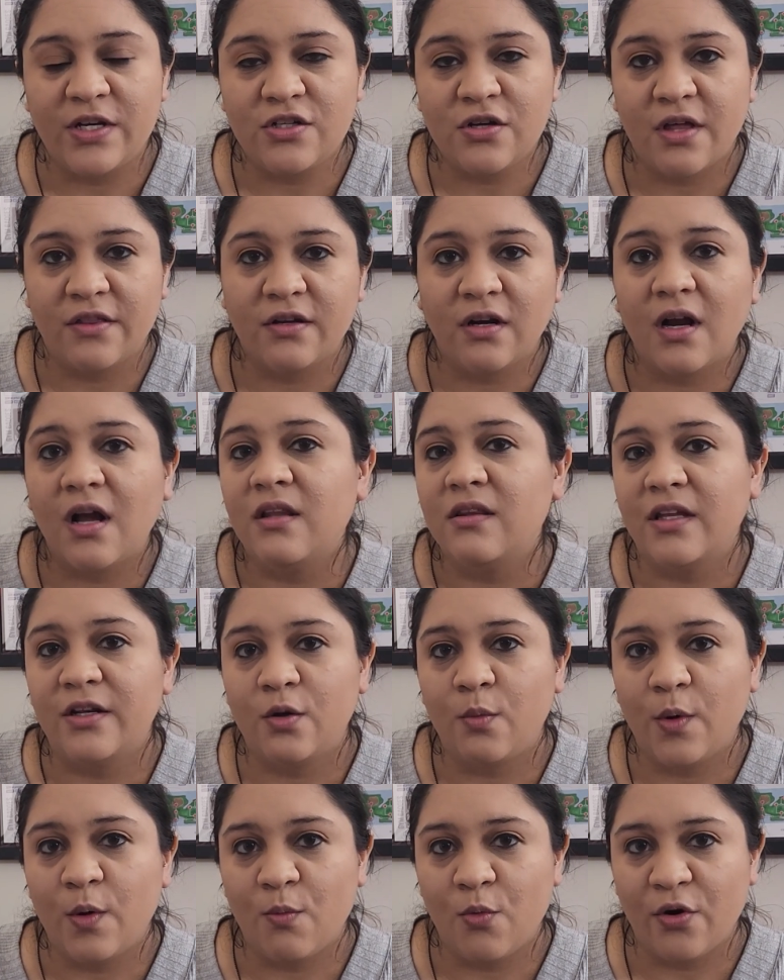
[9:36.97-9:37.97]
each other a
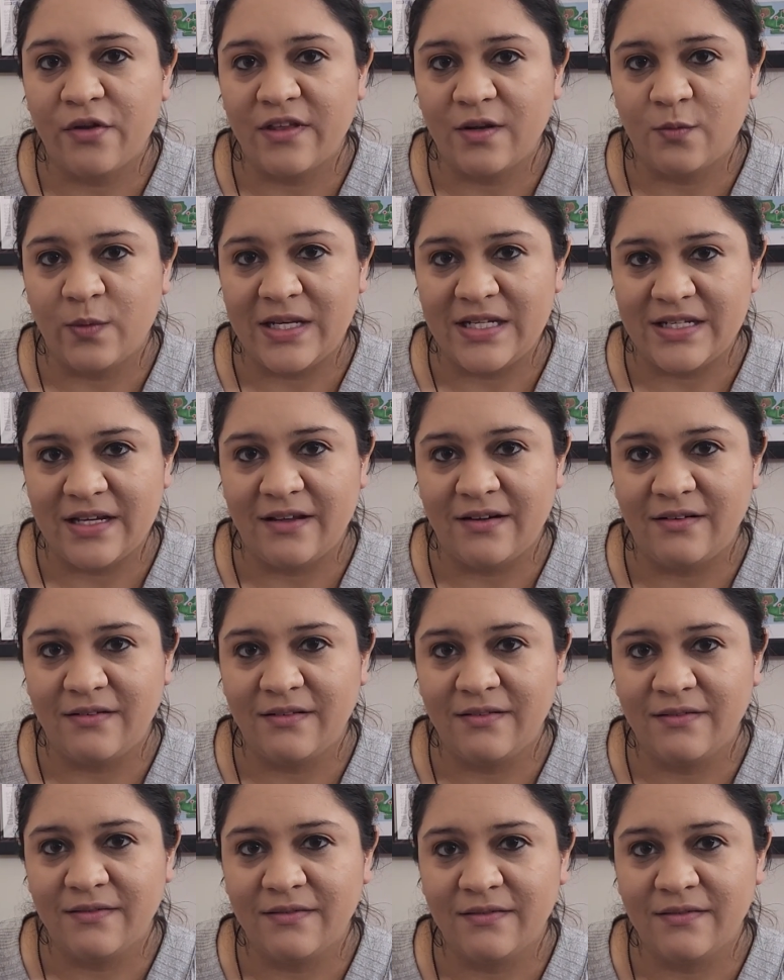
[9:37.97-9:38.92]
little bit more than we did.